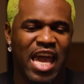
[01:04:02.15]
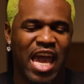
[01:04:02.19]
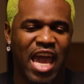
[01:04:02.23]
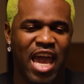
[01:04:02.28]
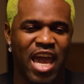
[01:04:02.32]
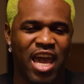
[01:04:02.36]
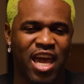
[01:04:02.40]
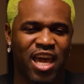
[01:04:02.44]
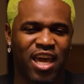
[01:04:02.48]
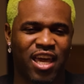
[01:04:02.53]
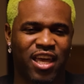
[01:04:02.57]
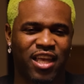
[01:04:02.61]

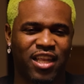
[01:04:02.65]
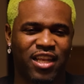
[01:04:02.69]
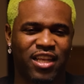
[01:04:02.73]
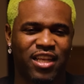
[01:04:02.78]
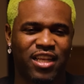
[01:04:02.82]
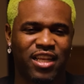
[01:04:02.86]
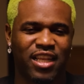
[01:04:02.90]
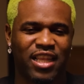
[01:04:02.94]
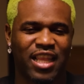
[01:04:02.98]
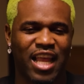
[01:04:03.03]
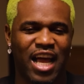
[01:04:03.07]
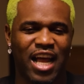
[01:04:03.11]

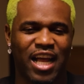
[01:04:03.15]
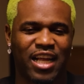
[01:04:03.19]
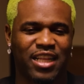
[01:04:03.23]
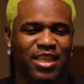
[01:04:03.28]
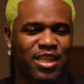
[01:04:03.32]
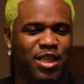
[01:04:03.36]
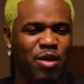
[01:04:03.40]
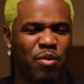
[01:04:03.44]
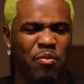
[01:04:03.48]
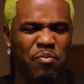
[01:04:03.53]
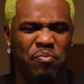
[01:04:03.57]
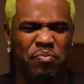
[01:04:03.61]
and like
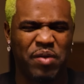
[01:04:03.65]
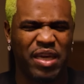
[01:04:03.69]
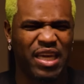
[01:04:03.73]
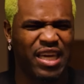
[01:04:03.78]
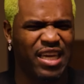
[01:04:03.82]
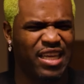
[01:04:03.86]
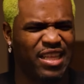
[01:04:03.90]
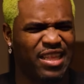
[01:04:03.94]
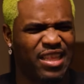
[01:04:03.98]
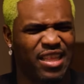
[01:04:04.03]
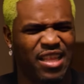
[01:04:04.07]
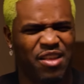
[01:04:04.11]
the
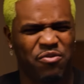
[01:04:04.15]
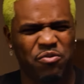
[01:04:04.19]
beat